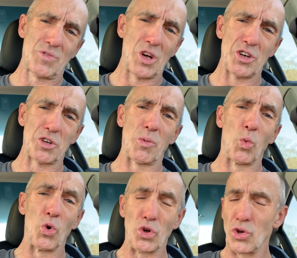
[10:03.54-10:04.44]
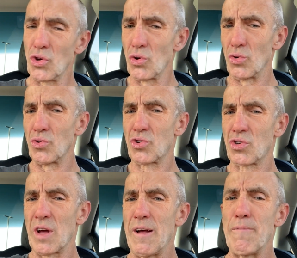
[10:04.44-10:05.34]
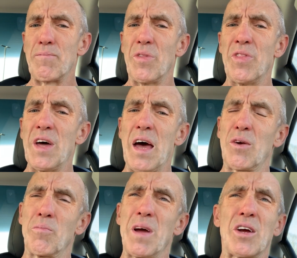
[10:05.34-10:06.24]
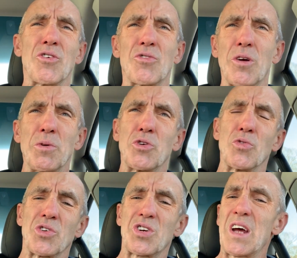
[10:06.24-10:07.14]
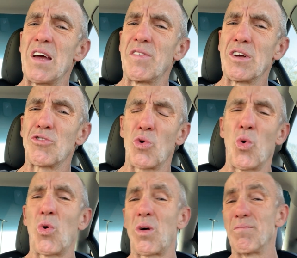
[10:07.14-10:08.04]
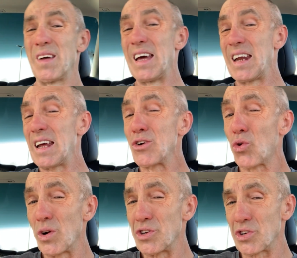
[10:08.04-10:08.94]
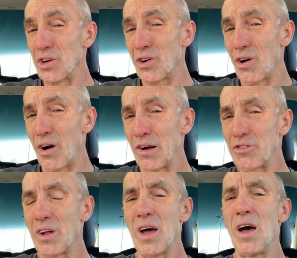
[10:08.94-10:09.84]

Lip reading: customer will use that may contribute to a savings or an increase in cost